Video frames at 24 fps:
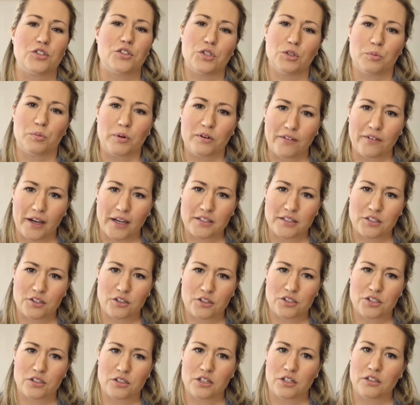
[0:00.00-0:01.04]

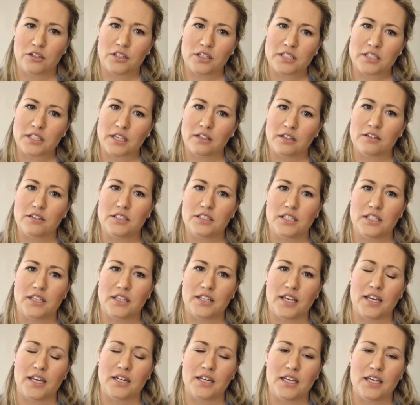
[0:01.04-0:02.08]
supervisors learn the skills that
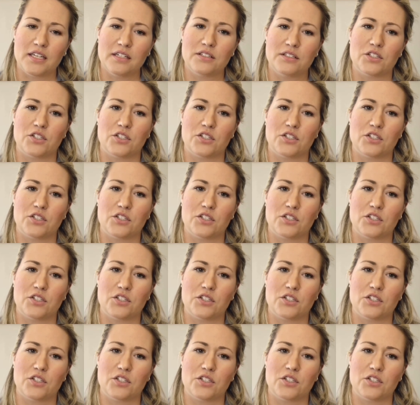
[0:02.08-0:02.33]
they need.